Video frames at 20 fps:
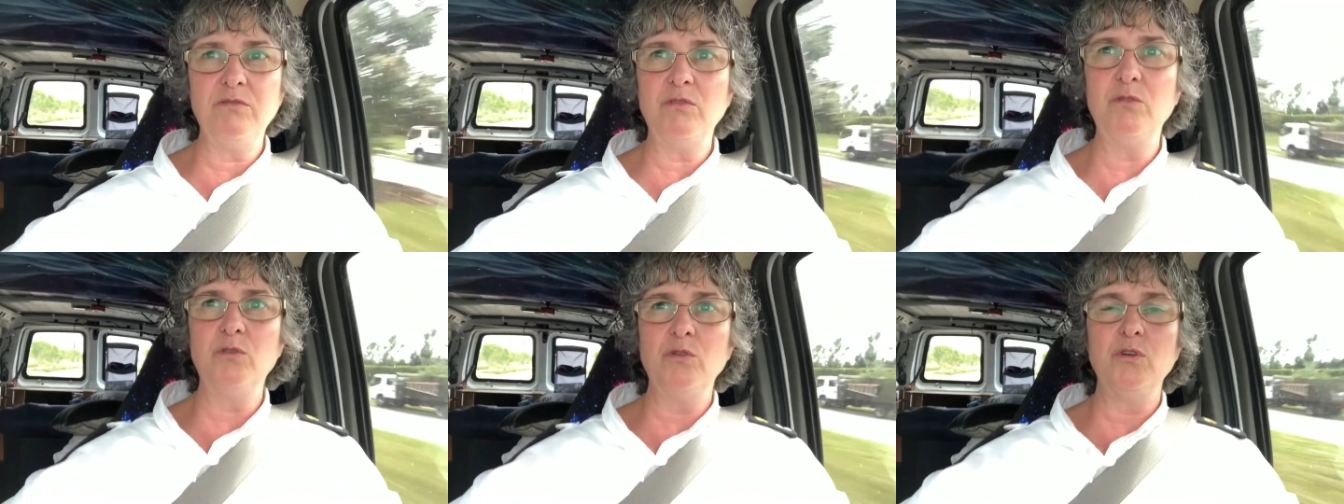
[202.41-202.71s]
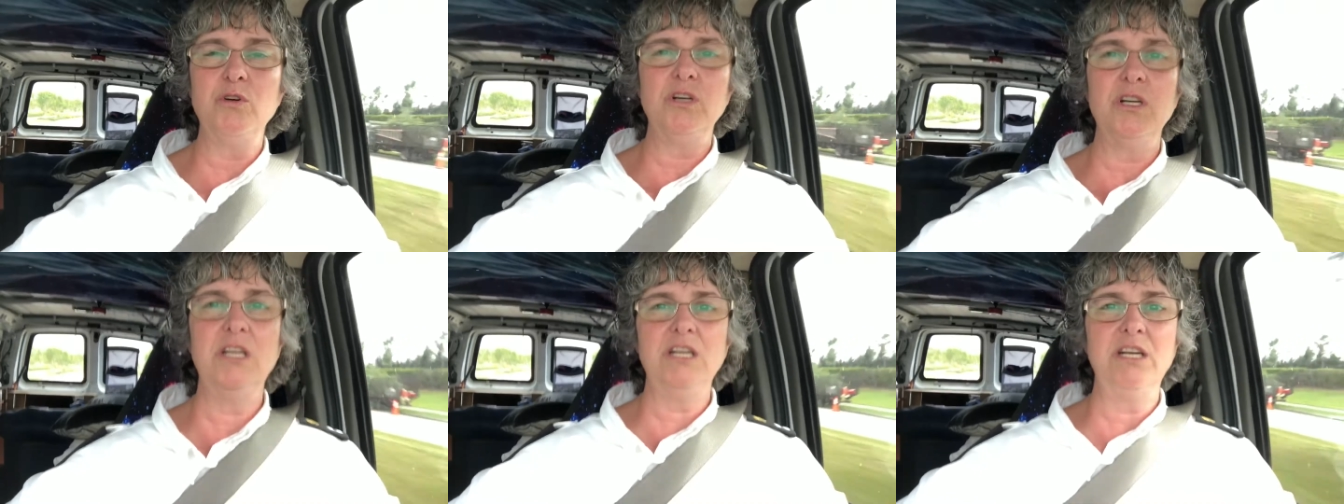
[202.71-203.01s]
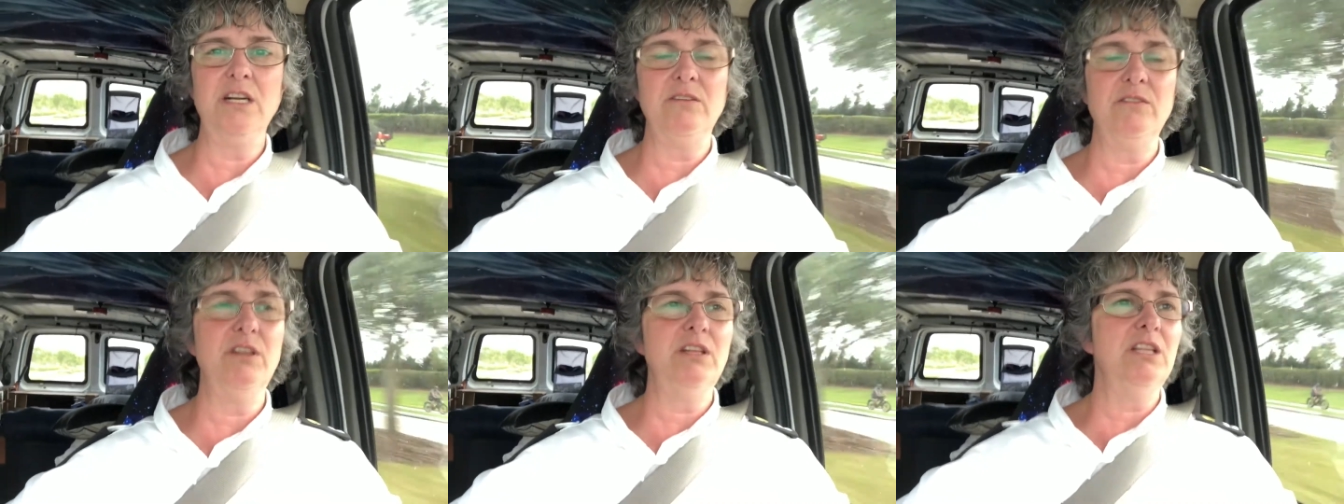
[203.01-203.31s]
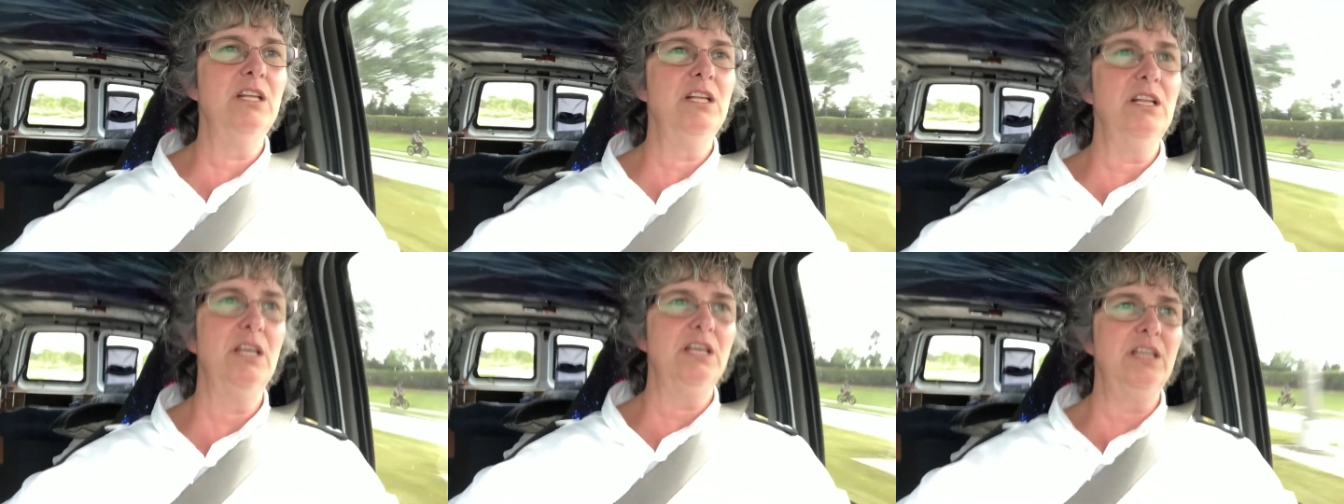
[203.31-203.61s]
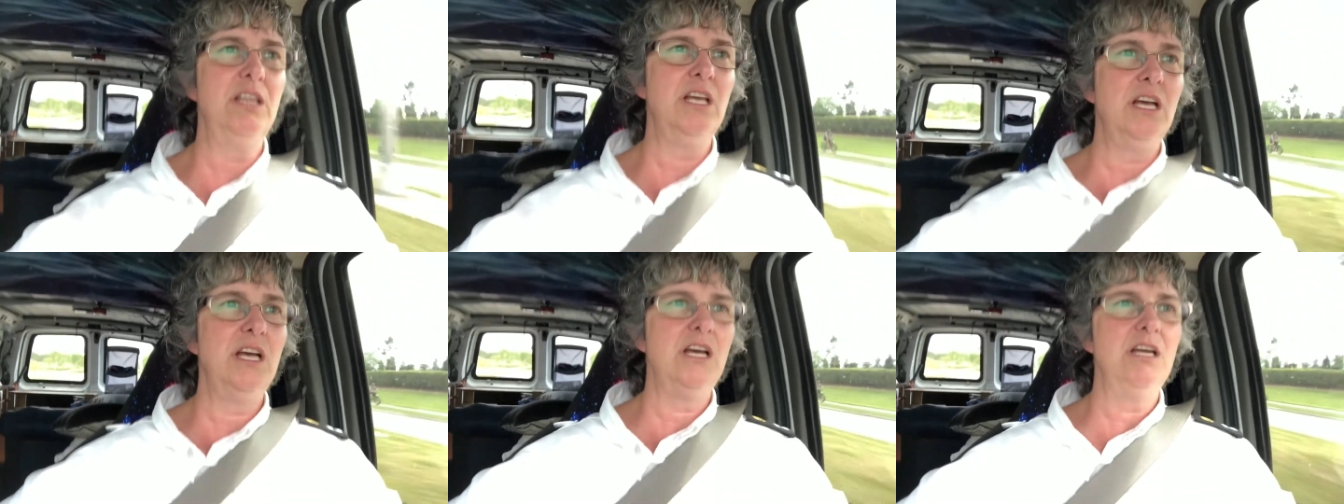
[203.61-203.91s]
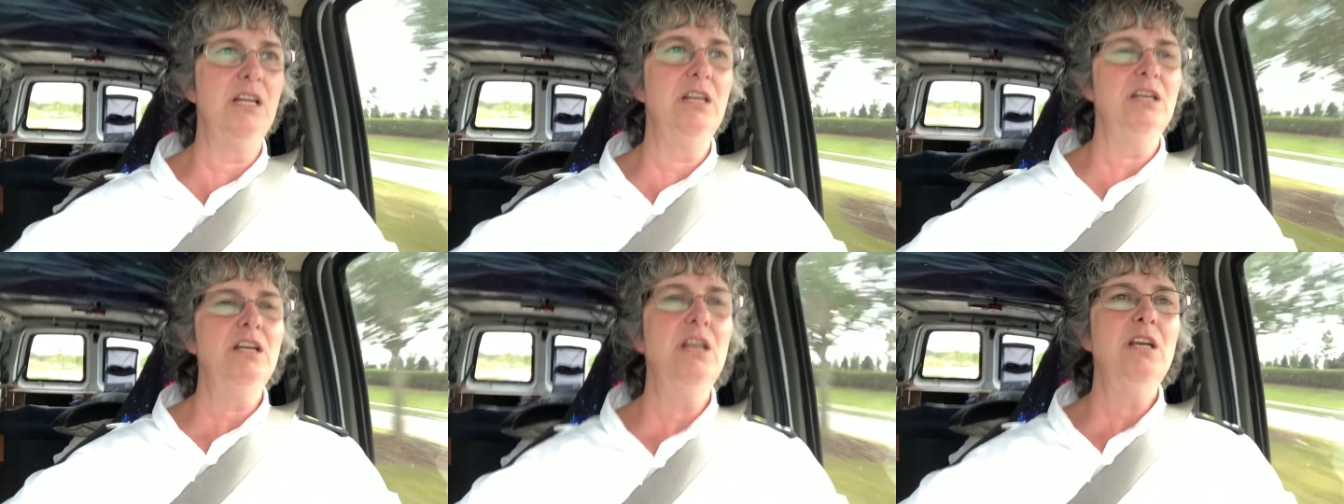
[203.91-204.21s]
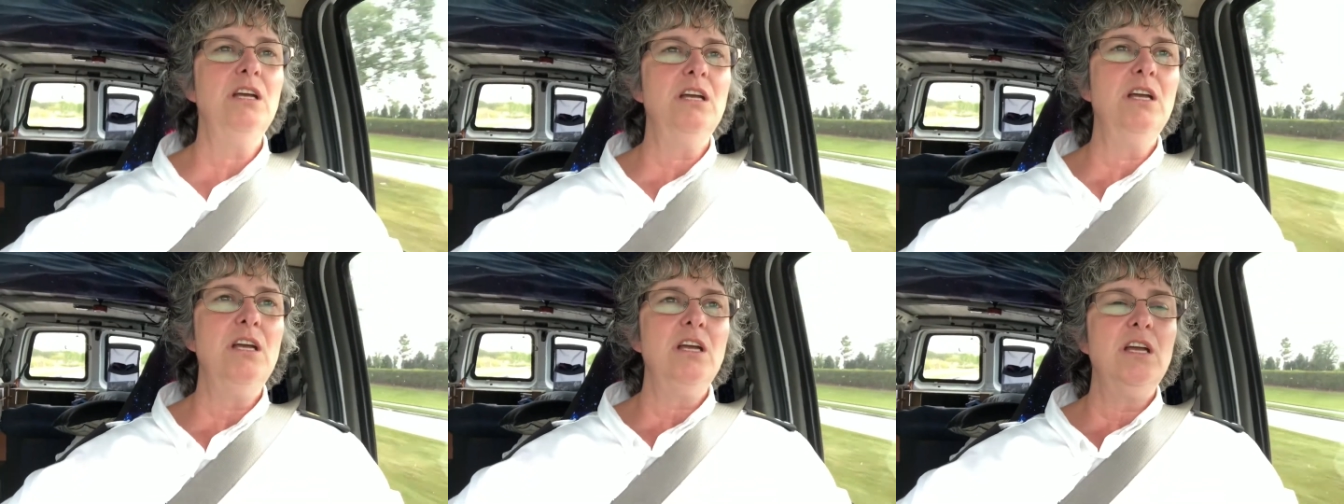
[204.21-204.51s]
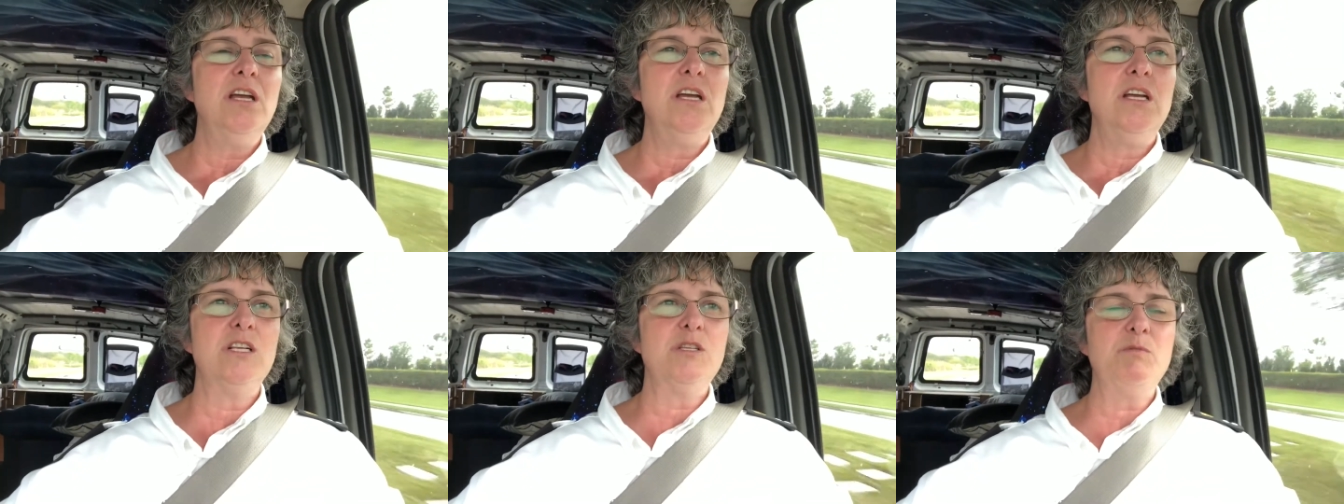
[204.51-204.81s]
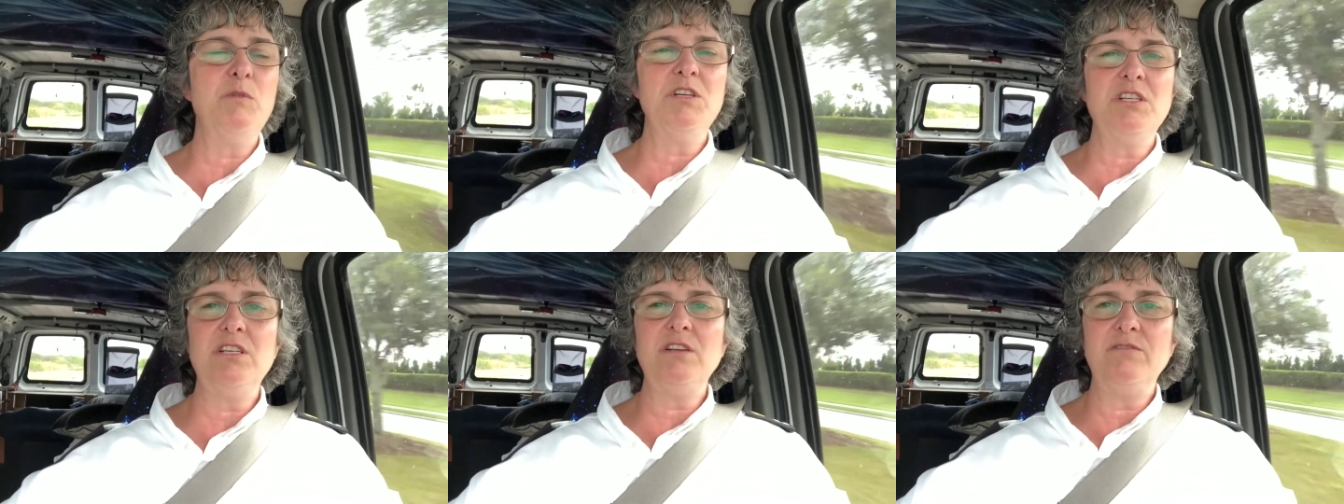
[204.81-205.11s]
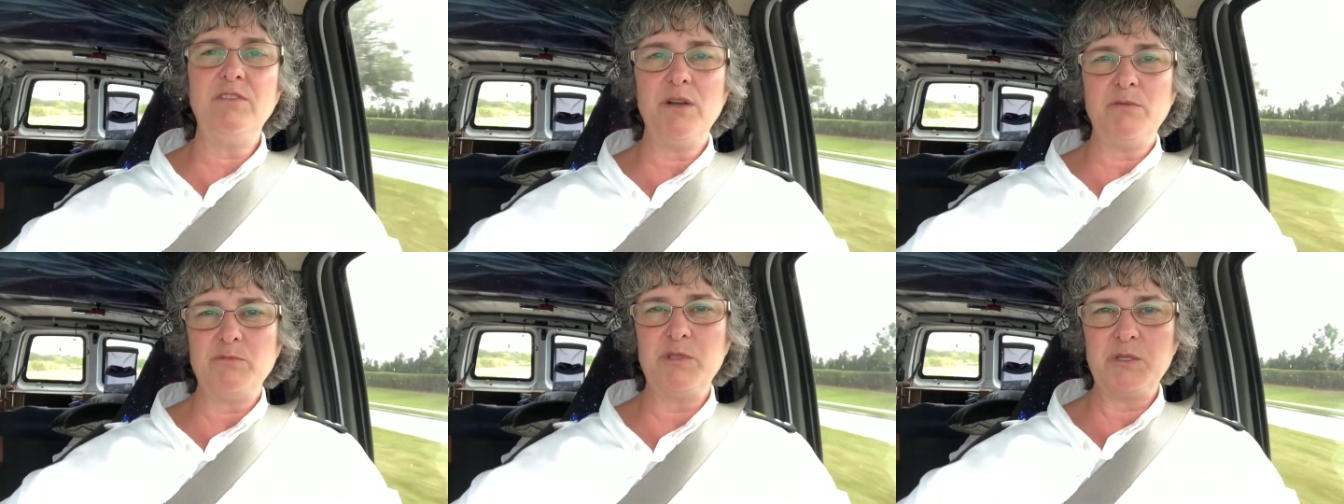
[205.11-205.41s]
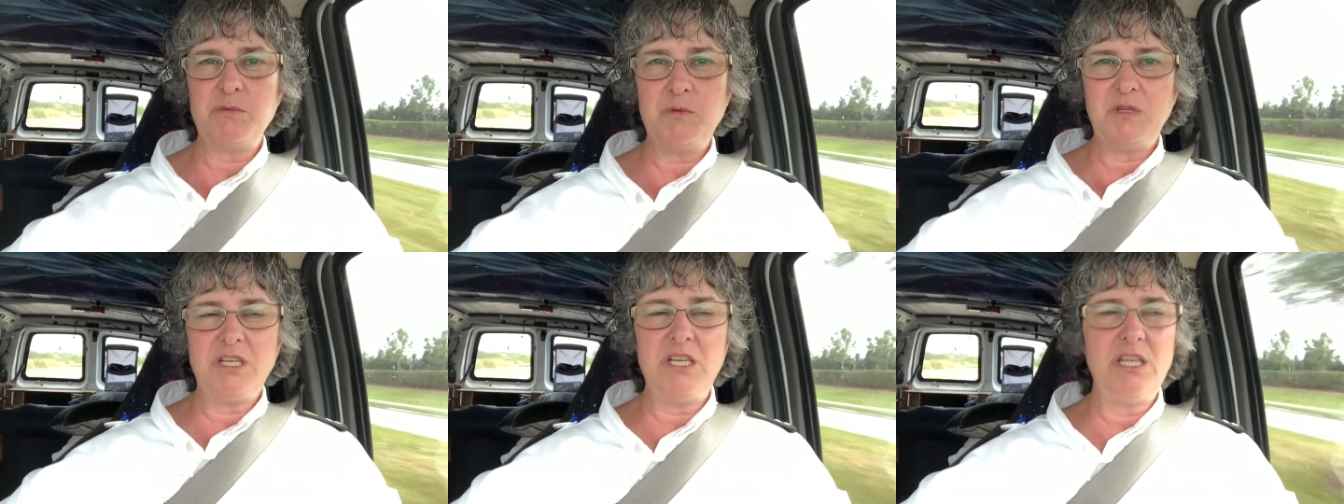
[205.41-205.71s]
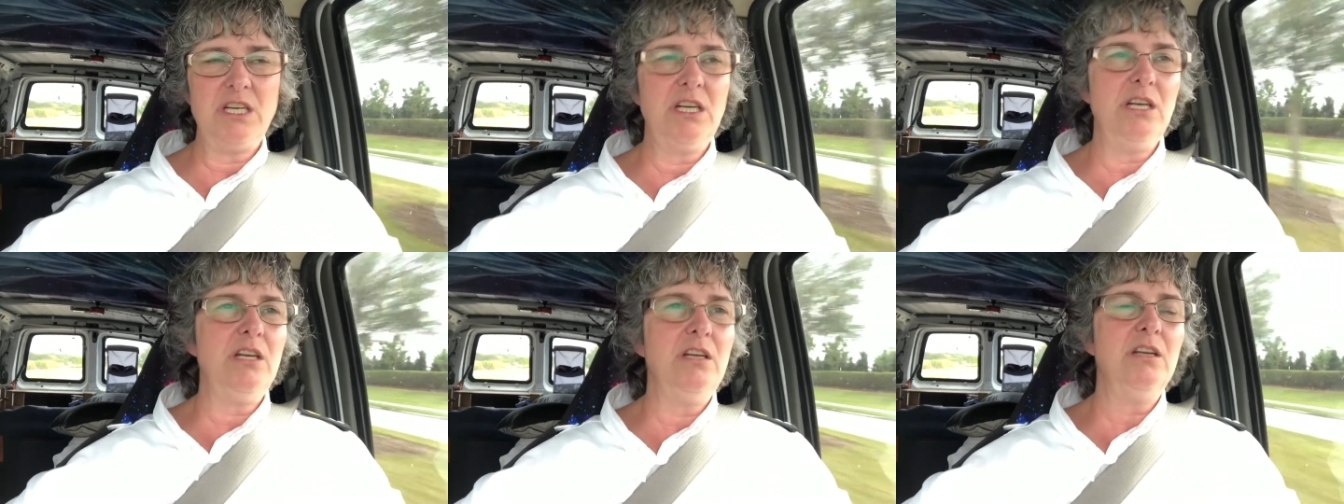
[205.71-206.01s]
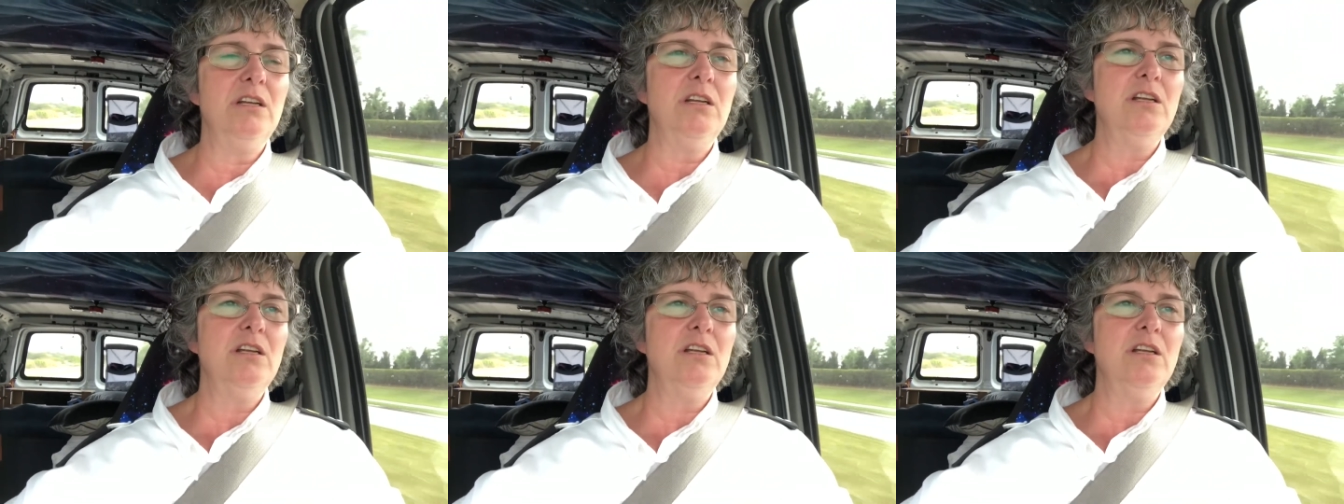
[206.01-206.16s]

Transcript: for and everything like that, especially if I'm speaking.